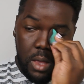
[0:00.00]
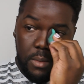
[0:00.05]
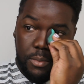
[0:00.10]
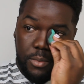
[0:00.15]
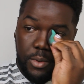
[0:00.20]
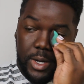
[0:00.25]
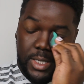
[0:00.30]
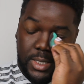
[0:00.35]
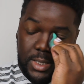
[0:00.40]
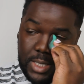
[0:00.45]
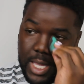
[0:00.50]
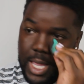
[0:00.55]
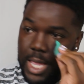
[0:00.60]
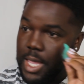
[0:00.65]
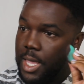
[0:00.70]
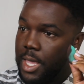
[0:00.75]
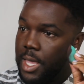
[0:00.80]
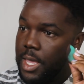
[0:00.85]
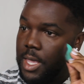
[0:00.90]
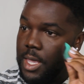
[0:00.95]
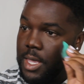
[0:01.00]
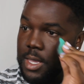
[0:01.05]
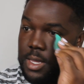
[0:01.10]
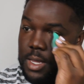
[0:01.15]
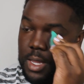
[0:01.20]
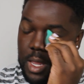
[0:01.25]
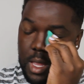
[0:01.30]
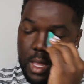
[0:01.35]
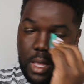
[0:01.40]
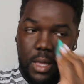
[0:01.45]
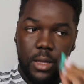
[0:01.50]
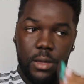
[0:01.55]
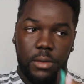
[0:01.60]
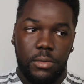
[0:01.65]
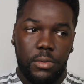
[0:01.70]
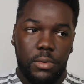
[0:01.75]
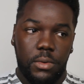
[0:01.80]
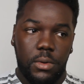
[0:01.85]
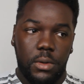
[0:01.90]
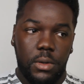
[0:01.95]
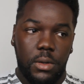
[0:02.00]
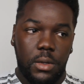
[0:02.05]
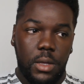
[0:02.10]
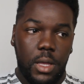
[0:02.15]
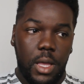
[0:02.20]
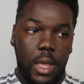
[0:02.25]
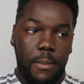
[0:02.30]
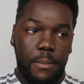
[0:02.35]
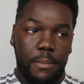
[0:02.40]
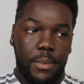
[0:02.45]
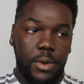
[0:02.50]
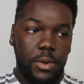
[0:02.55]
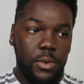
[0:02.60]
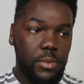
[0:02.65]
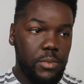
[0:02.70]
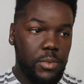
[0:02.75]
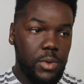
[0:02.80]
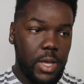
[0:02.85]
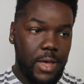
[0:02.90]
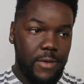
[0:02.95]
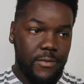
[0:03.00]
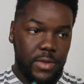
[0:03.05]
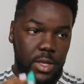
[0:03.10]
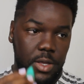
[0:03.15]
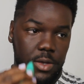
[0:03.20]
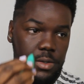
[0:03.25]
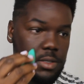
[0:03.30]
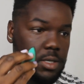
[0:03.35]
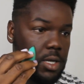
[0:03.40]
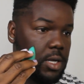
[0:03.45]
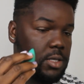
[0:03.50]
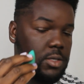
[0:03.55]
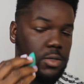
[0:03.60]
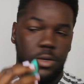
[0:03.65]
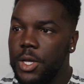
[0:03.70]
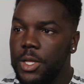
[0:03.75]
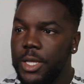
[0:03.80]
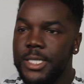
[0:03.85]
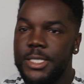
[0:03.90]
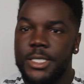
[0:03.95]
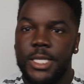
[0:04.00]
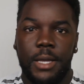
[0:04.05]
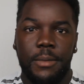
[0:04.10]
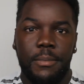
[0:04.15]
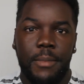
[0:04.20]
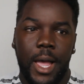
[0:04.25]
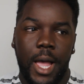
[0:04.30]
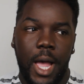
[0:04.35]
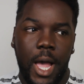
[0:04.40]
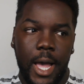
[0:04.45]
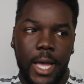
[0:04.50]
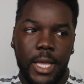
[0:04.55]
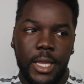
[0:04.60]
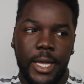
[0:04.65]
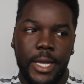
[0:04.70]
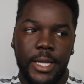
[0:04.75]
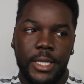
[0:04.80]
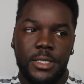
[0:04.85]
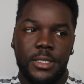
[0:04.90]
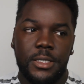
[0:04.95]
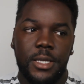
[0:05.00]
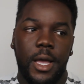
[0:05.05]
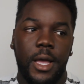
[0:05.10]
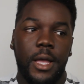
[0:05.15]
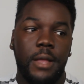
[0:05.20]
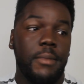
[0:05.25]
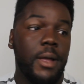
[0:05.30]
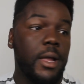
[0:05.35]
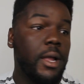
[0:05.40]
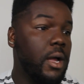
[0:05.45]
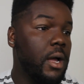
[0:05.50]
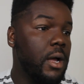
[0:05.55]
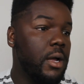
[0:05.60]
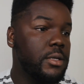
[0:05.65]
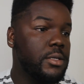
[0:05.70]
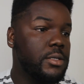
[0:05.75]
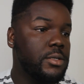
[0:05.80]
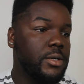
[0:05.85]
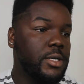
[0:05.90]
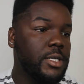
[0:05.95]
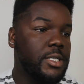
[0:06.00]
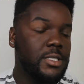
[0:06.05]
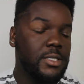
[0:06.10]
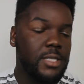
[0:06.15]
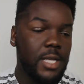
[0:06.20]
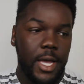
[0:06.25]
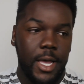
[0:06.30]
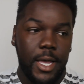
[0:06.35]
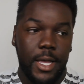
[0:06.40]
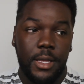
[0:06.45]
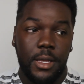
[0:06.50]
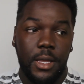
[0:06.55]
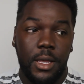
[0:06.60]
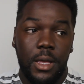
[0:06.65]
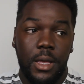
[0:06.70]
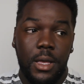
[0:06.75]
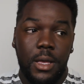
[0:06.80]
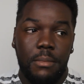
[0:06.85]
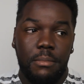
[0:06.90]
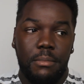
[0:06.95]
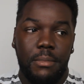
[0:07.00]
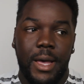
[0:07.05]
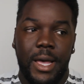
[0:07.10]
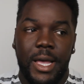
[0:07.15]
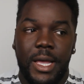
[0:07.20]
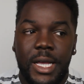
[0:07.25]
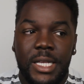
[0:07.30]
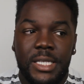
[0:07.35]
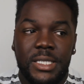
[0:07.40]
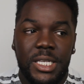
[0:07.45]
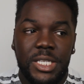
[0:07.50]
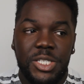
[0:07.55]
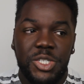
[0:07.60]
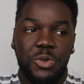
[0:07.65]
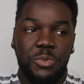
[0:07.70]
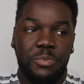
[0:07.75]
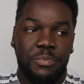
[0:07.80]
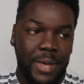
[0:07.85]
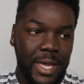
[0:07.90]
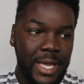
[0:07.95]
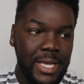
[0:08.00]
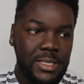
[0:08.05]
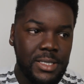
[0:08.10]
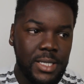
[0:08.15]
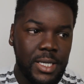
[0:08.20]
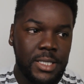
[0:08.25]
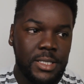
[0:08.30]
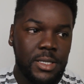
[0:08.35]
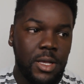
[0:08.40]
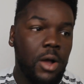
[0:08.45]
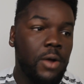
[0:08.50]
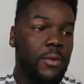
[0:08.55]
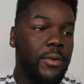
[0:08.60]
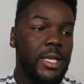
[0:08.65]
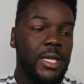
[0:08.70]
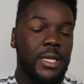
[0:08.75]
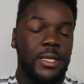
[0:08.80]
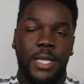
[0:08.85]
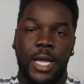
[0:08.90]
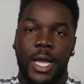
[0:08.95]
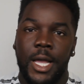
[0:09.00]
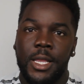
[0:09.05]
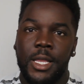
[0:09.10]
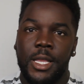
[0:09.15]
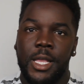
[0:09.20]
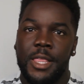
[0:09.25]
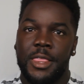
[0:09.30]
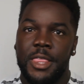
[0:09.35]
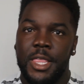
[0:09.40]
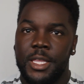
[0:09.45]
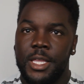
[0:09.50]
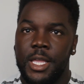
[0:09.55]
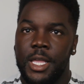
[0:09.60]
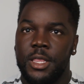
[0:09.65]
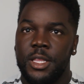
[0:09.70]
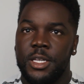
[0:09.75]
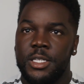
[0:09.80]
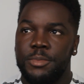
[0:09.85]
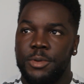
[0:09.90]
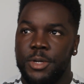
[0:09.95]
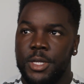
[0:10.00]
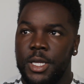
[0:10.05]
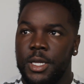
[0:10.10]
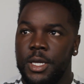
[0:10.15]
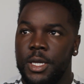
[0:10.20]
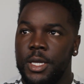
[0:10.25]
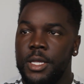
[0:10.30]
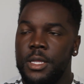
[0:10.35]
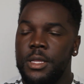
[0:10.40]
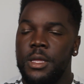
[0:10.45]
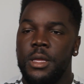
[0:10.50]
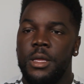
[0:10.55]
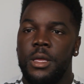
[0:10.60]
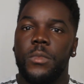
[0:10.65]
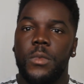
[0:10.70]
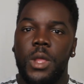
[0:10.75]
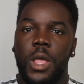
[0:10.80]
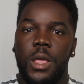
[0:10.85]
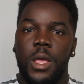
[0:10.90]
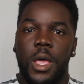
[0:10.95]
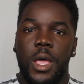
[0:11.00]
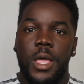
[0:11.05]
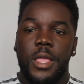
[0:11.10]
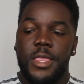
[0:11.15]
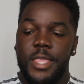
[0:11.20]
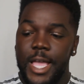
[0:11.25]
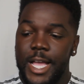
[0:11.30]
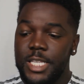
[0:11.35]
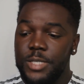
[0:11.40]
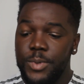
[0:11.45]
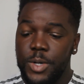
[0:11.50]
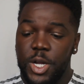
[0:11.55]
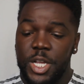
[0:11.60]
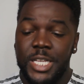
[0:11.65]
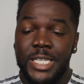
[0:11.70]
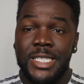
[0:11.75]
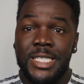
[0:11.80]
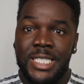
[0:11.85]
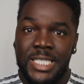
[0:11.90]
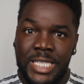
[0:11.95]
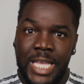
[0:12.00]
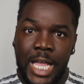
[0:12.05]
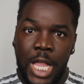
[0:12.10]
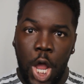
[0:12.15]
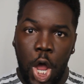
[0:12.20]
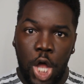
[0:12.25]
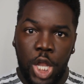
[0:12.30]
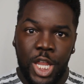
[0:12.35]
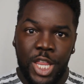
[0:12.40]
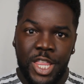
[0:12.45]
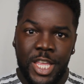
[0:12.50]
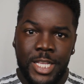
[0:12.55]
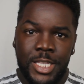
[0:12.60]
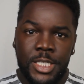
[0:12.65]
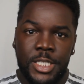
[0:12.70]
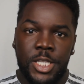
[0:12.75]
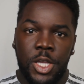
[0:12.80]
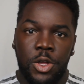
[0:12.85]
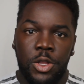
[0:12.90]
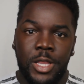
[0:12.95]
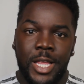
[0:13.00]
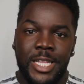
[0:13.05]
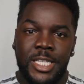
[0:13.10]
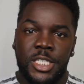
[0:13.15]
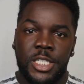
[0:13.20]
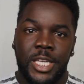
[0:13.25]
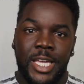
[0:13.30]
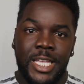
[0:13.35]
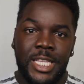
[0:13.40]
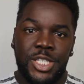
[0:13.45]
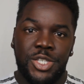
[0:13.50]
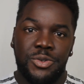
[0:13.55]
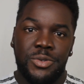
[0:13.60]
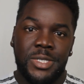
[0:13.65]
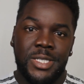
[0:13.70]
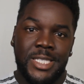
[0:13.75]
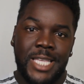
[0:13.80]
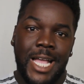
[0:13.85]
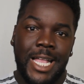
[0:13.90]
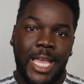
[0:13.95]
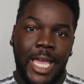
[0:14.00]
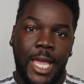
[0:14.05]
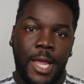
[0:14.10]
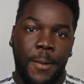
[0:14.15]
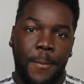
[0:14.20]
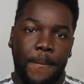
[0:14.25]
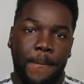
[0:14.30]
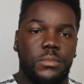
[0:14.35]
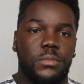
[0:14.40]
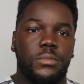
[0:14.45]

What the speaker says: press that in, and boom, we have a nose contour. So let's see, my highlight's done, my contour is done, my essential base is already done, and I think that looks pretty good. Next, we're going to set all of this, so let's get to setting.